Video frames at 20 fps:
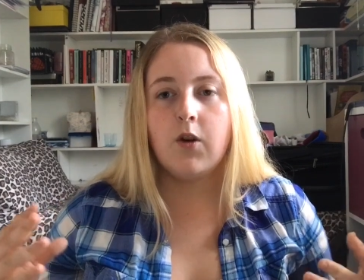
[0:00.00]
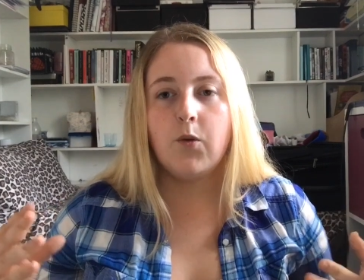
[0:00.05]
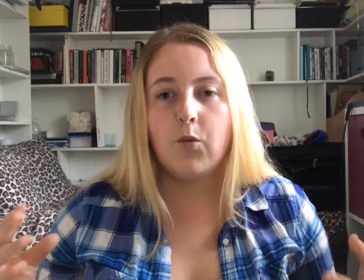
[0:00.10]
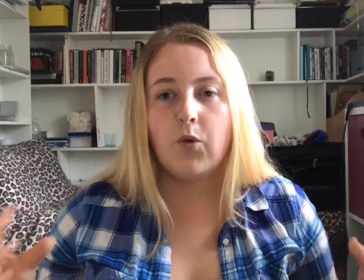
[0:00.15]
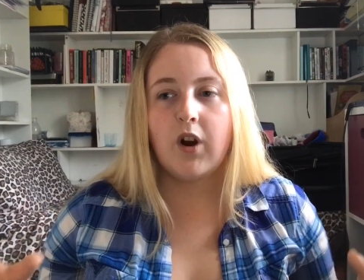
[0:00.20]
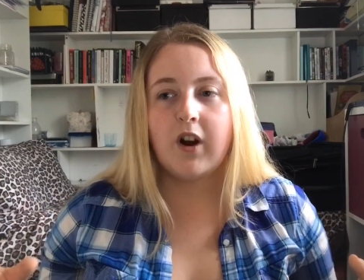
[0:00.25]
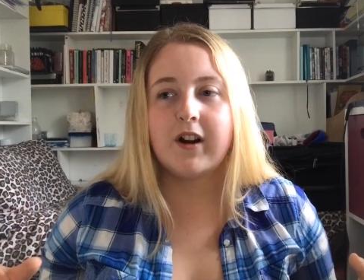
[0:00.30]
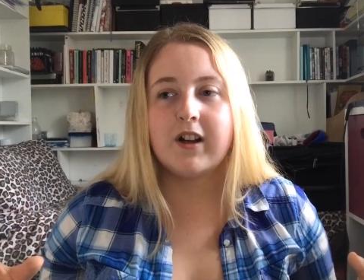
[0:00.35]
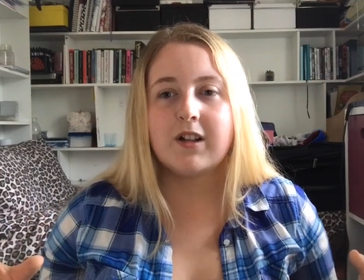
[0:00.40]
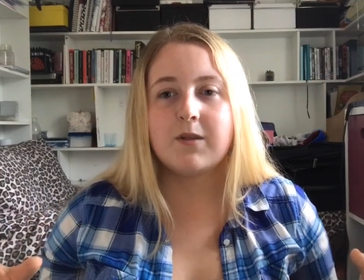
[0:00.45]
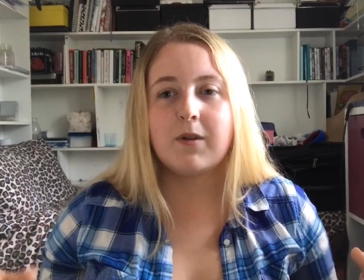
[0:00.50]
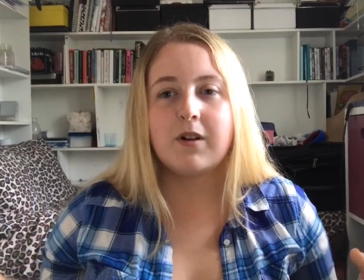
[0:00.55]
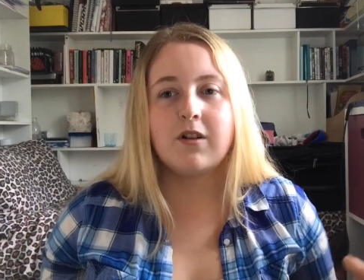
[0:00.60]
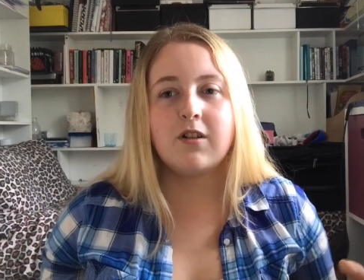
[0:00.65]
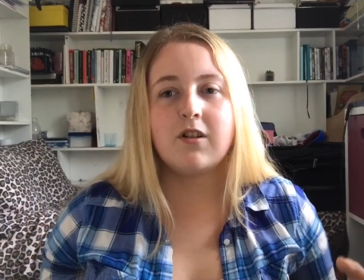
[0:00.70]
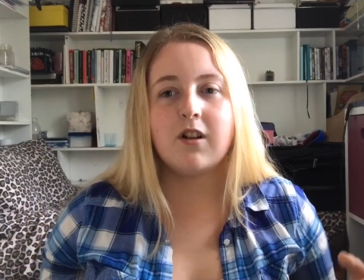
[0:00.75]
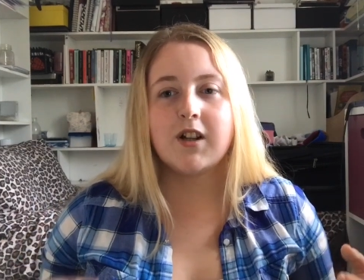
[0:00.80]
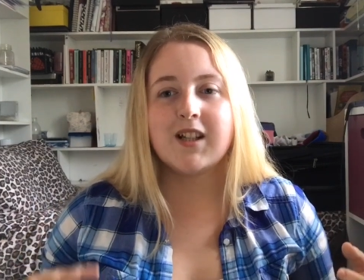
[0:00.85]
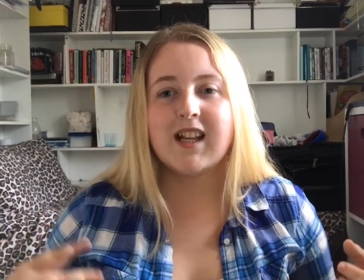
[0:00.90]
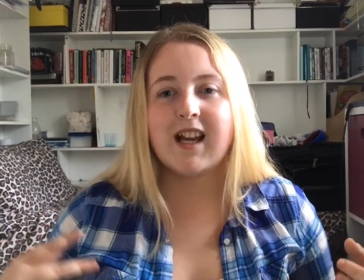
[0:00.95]
Whereas when you
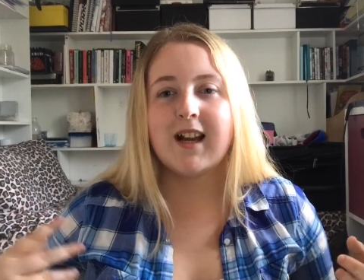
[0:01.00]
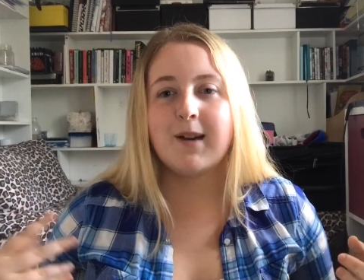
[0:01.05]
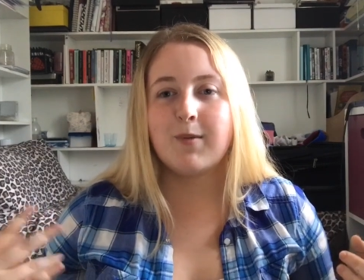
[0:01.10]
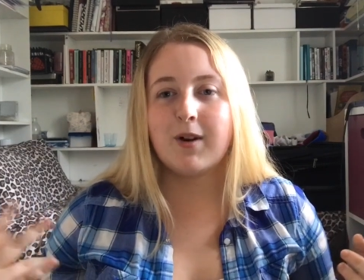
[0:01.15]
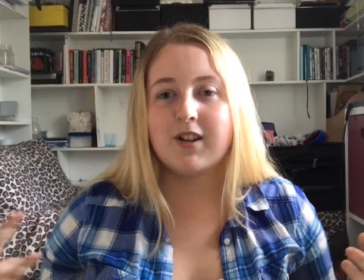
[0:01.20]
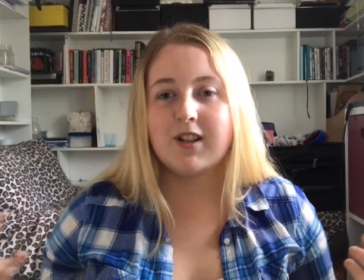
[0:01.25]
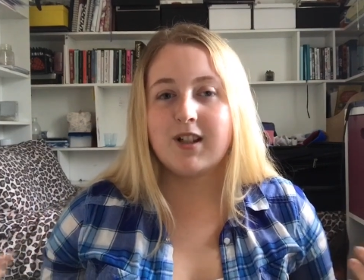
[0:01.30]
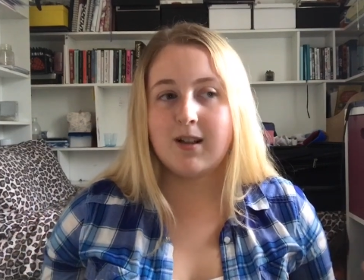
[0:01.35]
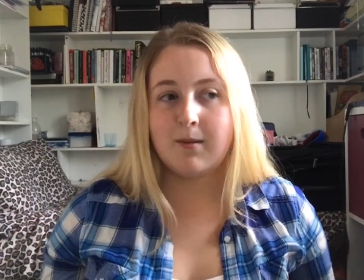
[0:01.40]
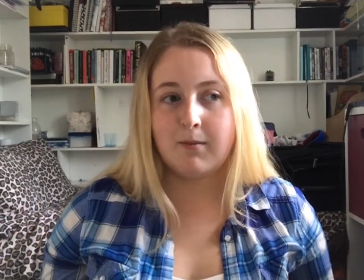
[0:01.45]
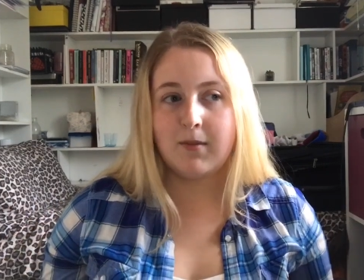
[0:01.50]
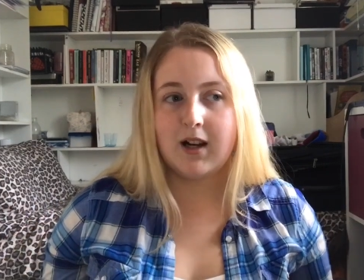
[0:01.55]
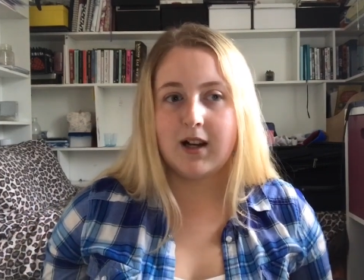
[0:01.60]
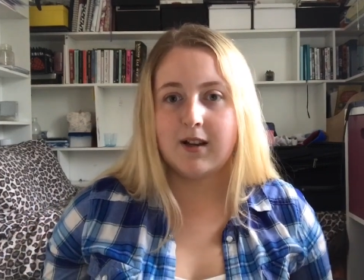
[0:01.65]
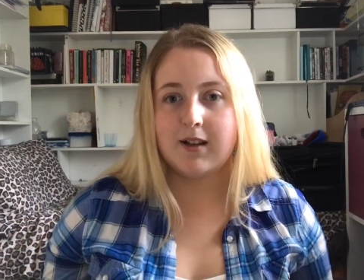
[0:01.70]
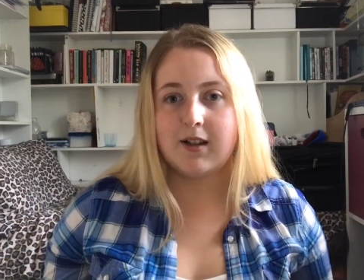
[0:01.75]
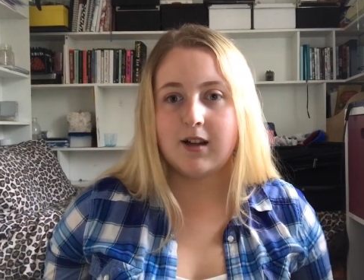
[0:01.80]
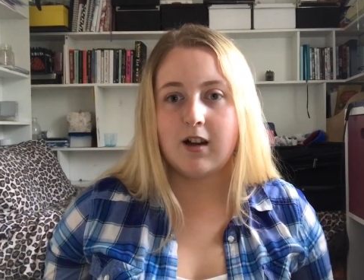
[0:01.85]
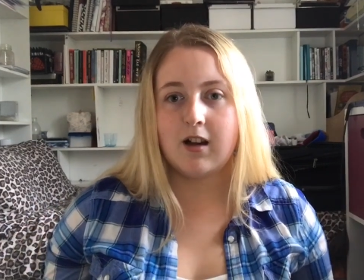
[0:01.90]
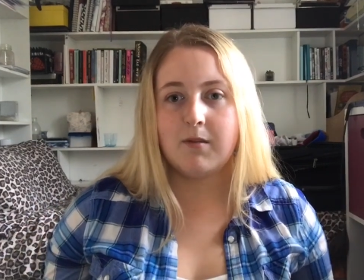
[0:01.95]
start saying about
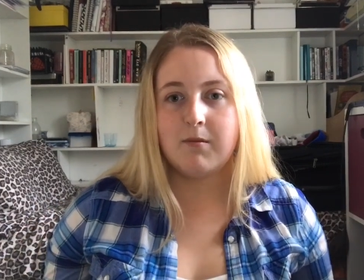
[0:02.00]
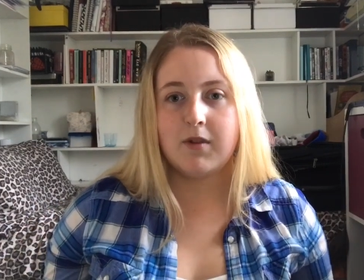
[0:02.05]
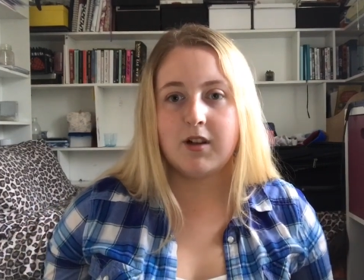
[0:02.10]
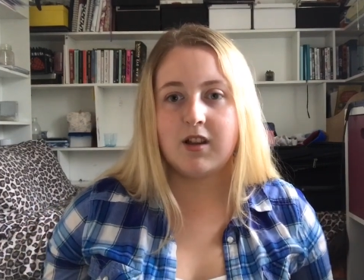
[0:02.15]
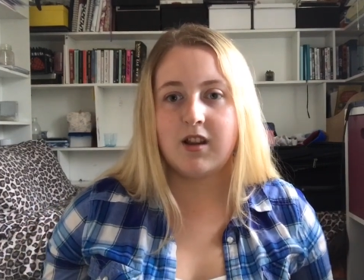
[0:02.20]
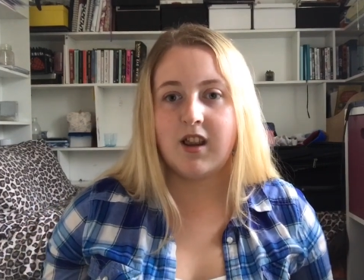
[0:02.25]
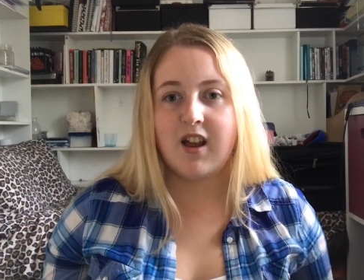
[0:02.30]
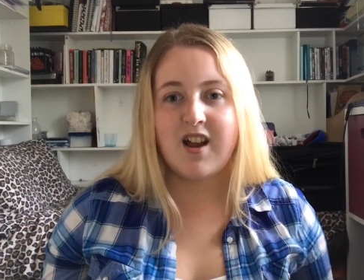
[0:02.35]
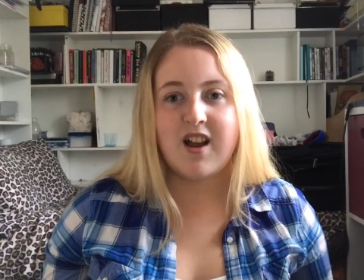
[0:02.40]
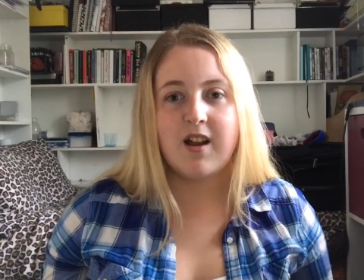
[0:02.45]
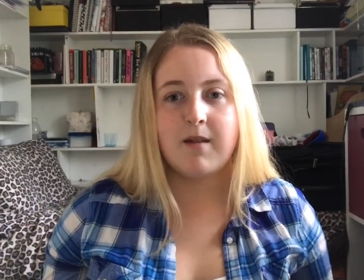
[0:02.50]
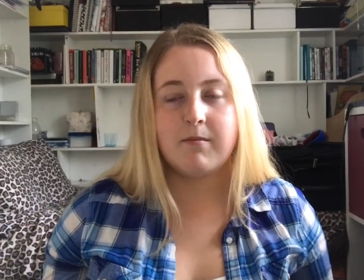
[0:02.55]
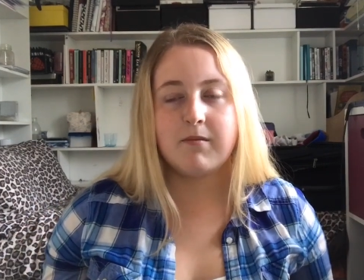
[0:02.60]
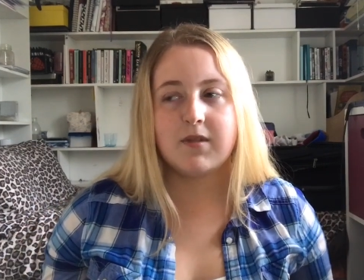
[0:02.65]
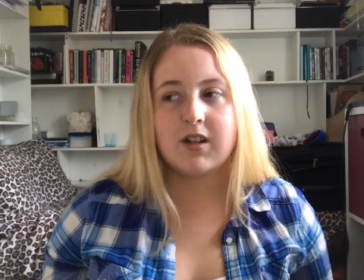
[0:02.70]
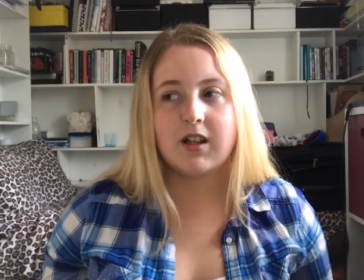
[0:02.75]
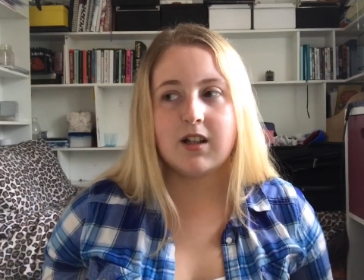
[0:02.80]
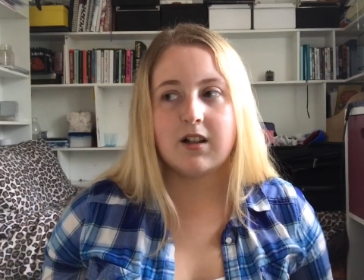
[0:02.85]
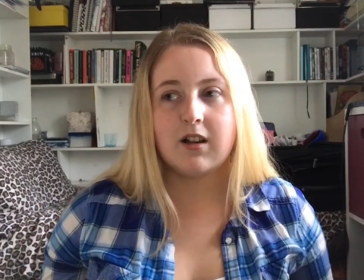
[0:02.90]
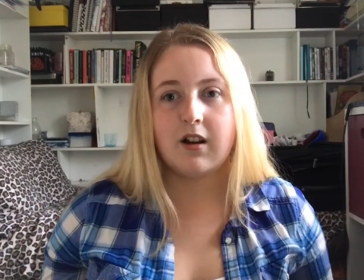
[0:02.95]
symbolism and themes,
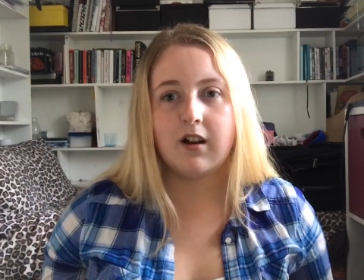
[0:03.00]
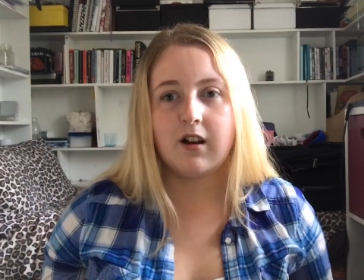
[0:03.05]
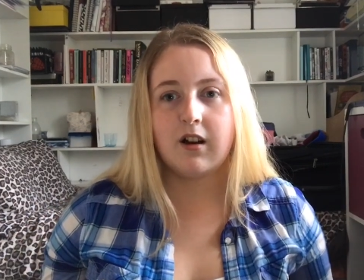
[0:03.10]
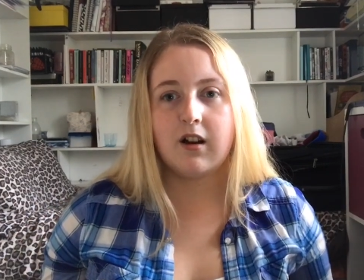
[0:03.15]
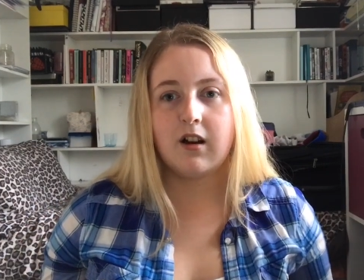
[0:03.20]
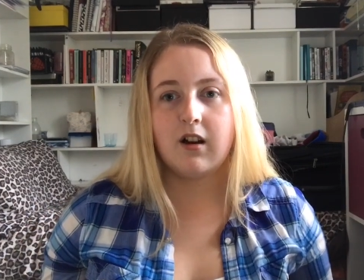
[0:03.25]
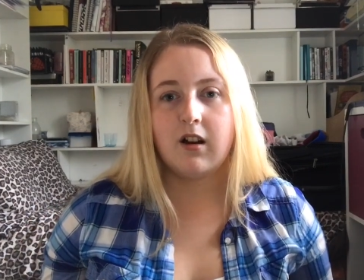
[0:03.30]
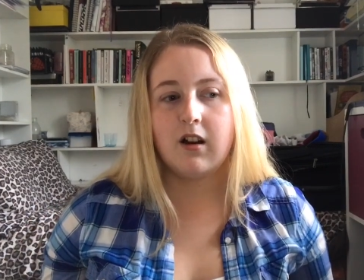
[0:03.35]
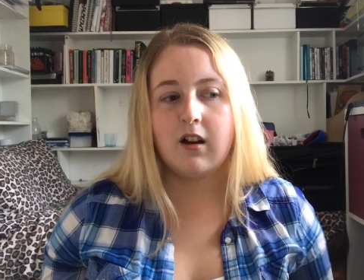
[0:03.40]
it's like,